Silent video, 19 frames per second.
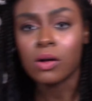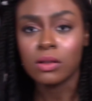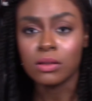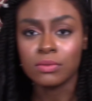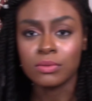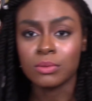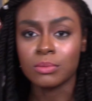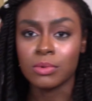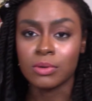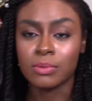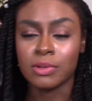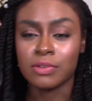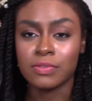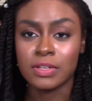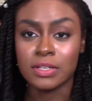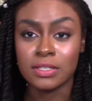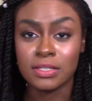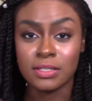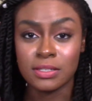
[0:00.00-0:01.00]
of them on my
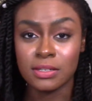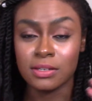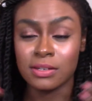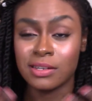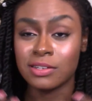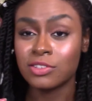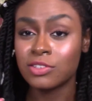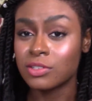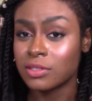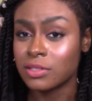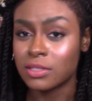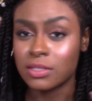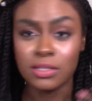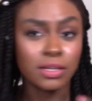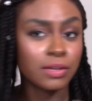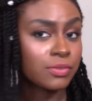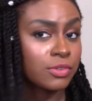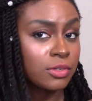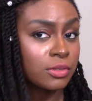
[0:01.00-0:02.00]
face, and as you can
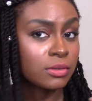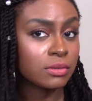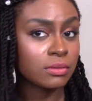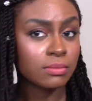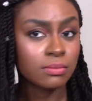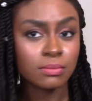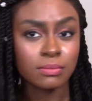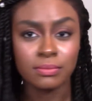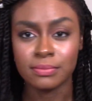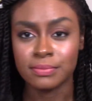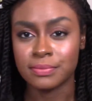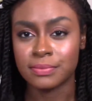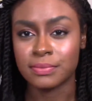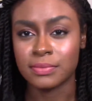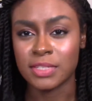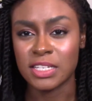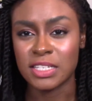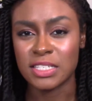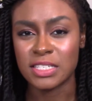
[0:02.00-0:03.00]
see, after
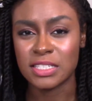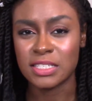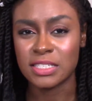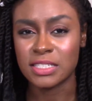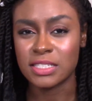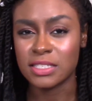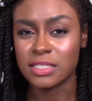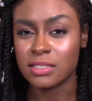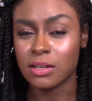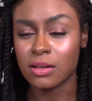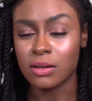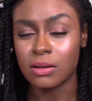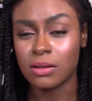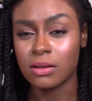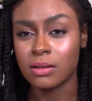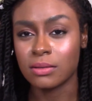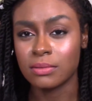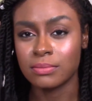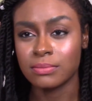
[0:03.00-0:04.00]

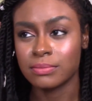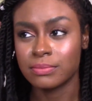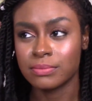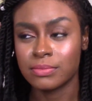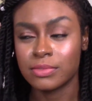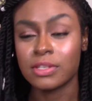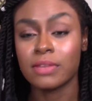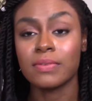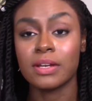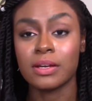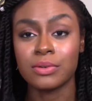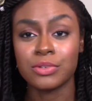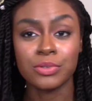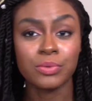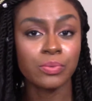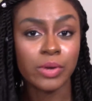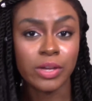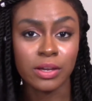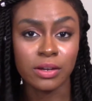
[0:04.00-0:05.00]
7 hours
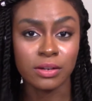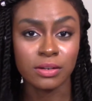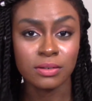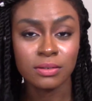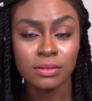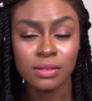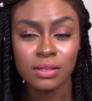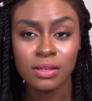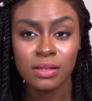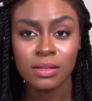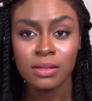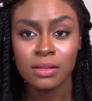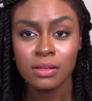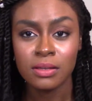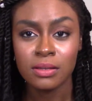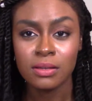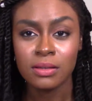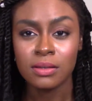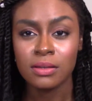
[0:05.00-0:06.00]
of wear,
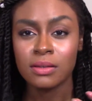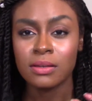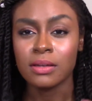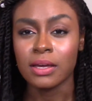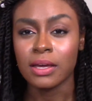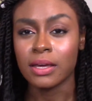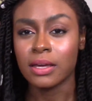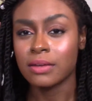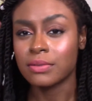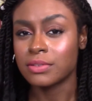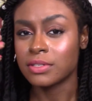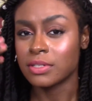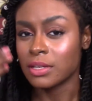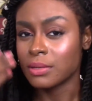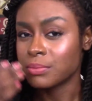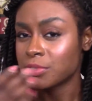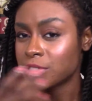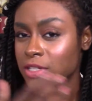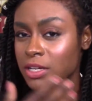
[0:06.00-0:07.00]
I have
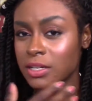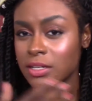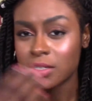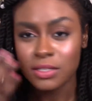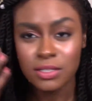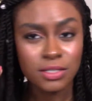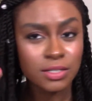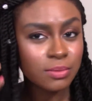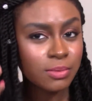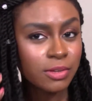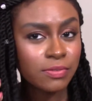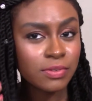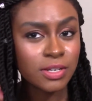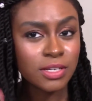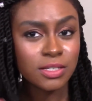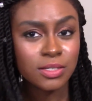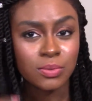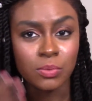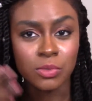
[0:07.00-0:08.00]
some shininess on my
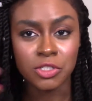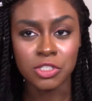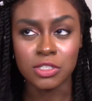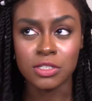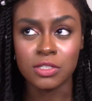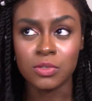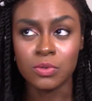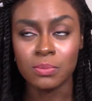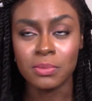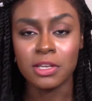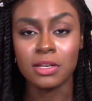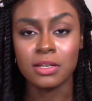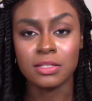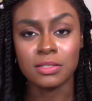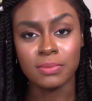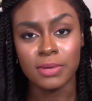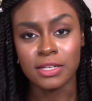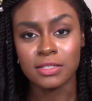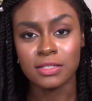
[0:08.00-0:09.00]
face, which is to be
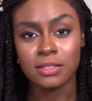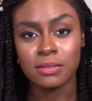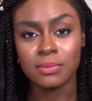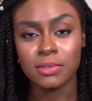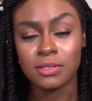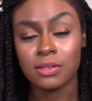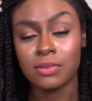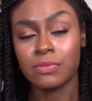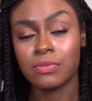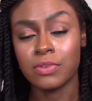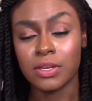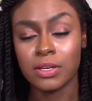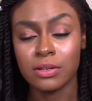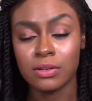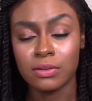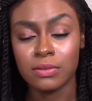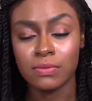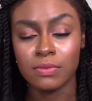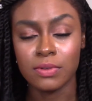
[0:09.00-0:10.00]
expected because I have
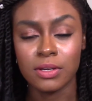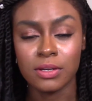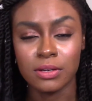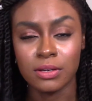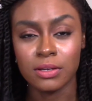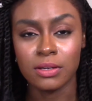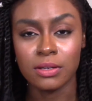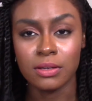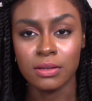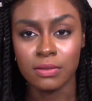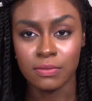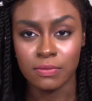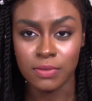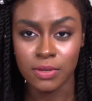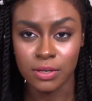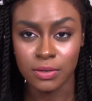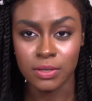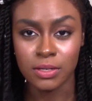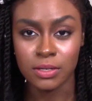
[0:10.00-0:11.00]
very, very,
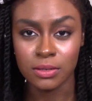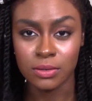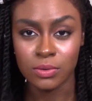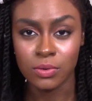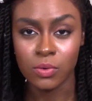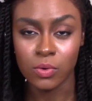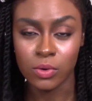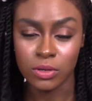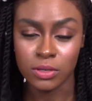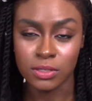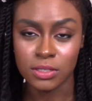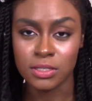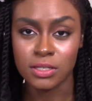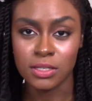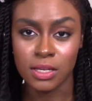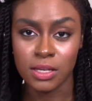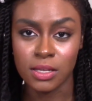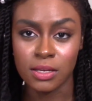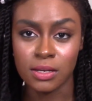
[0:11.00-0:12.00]
very oily
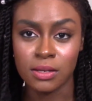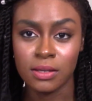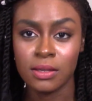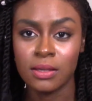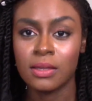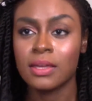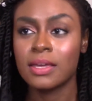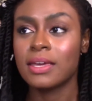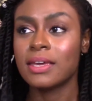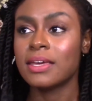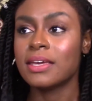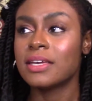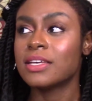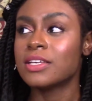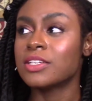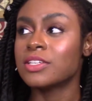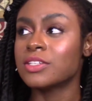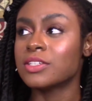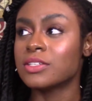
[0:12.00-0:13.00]
skin.
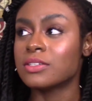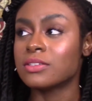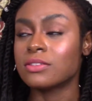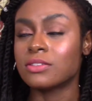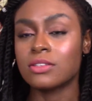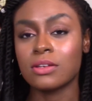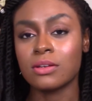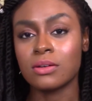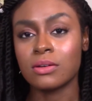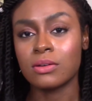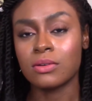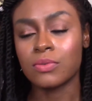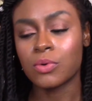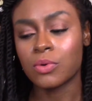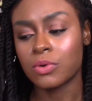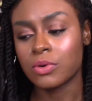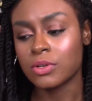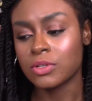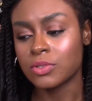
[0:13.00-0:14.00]
So of
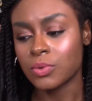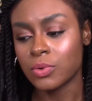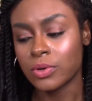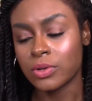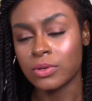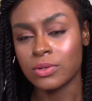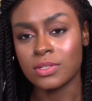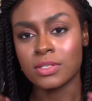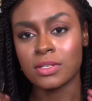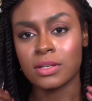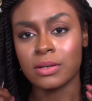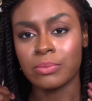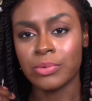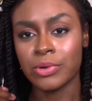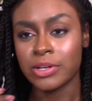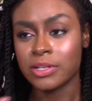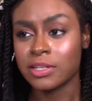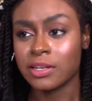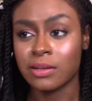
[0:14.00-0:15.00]
course oil is going to
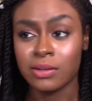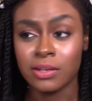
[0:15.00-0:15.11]
break down